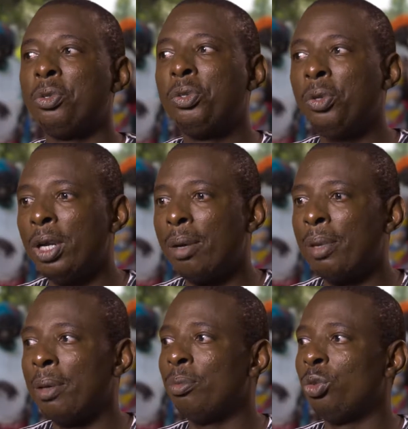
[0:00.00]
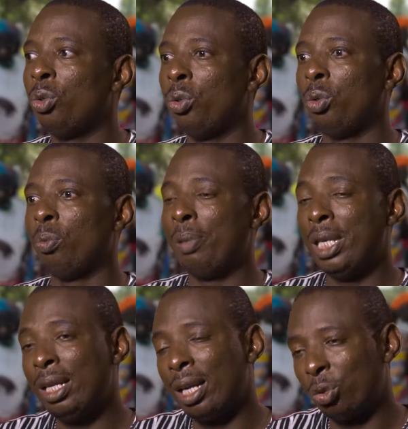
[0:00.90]
But beyond even paying
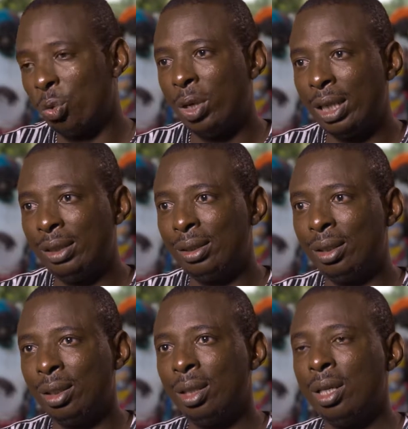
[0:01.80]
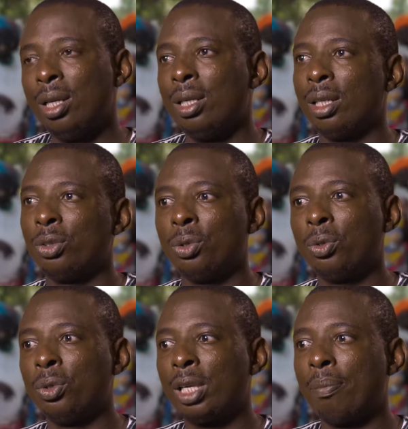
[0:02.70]
for schooling, there is what is
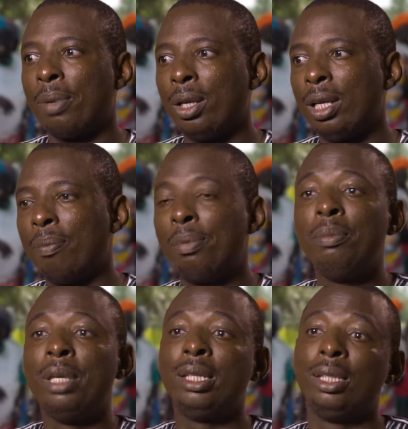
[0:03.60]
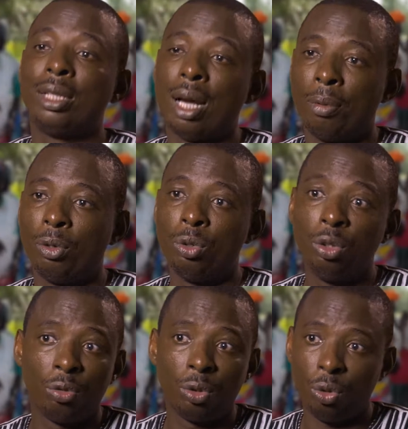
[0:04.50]
called the fair premium,
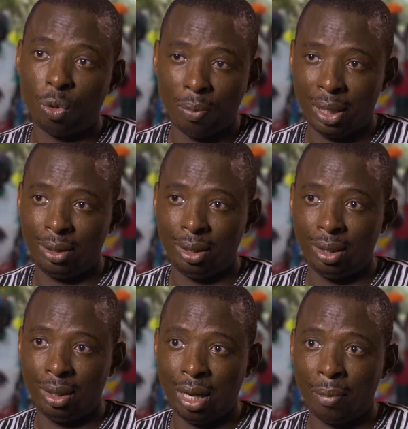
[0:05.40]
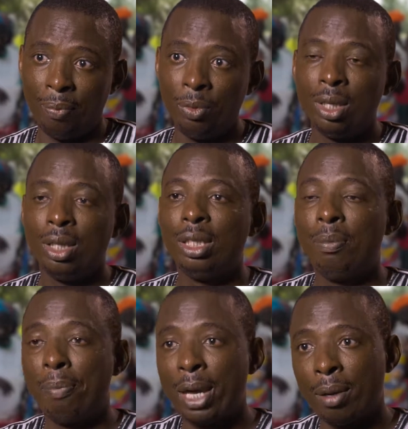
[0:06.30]
which is used to build schools,
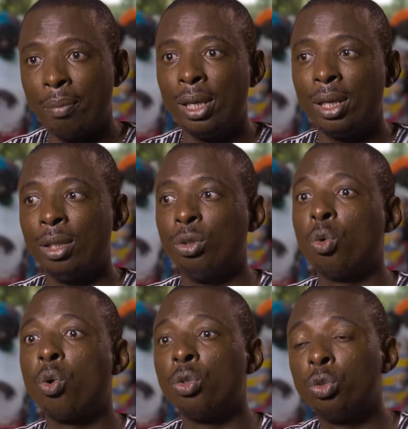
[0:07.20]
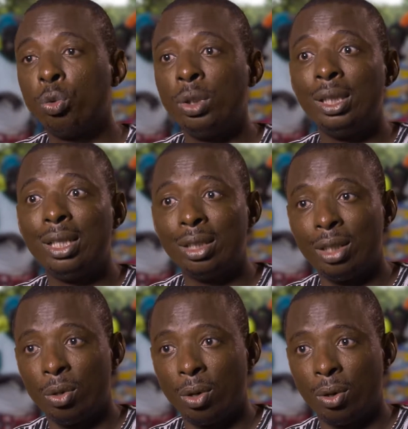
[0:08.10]
to equip schools from the
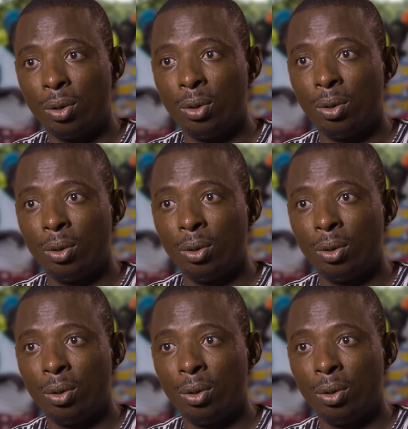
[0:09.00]
bottom up.